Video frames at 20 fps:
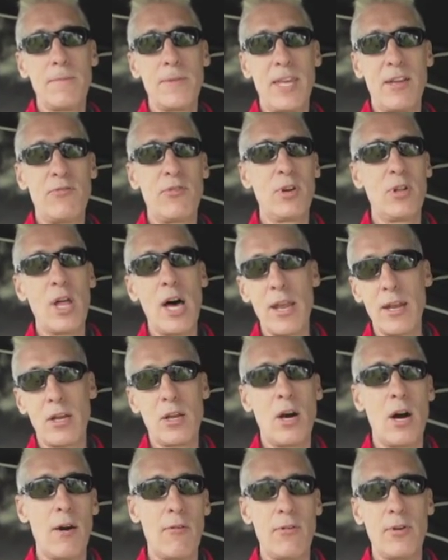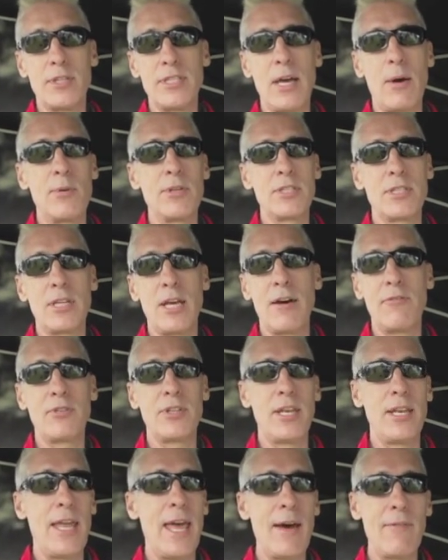And for a lot of golfers, that was tough
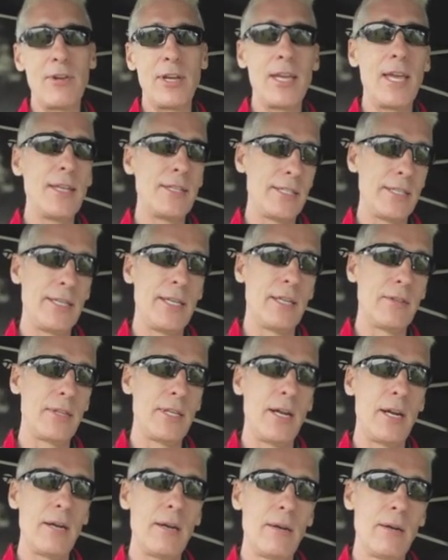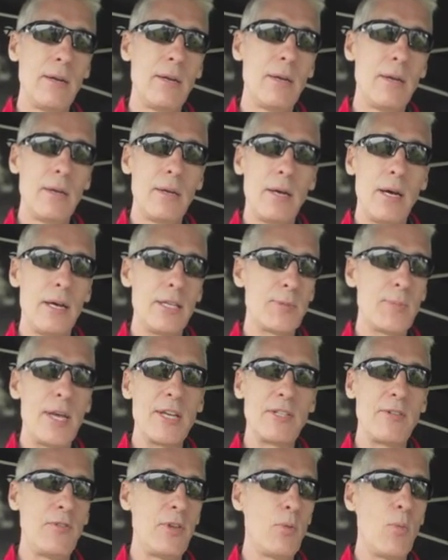to navigate to get there,
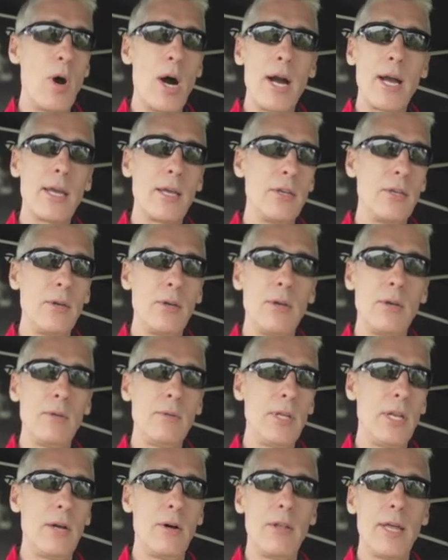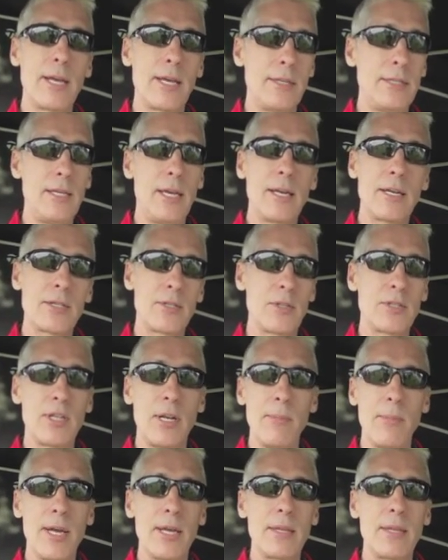especially if you walk into, like a Dick's or
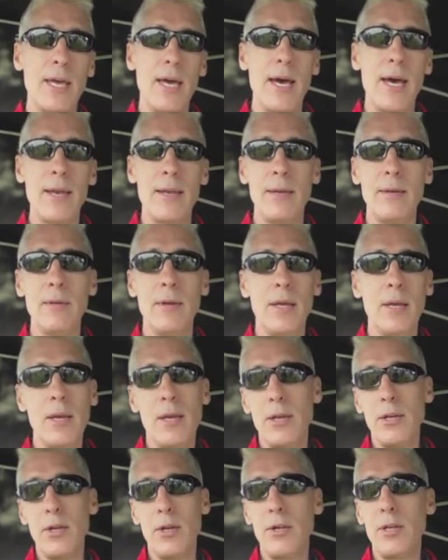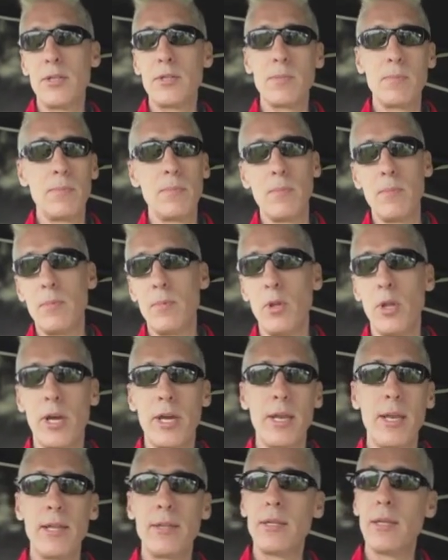something like that, and you're just
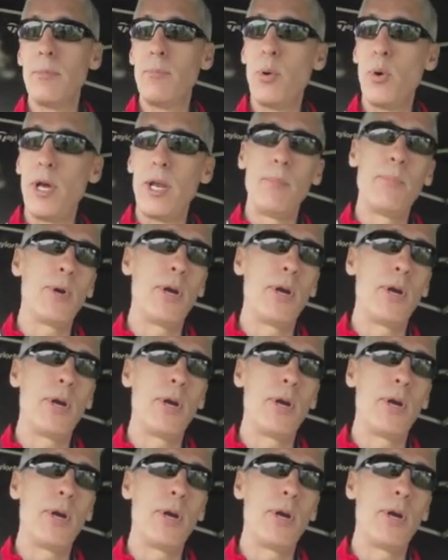looking at the point of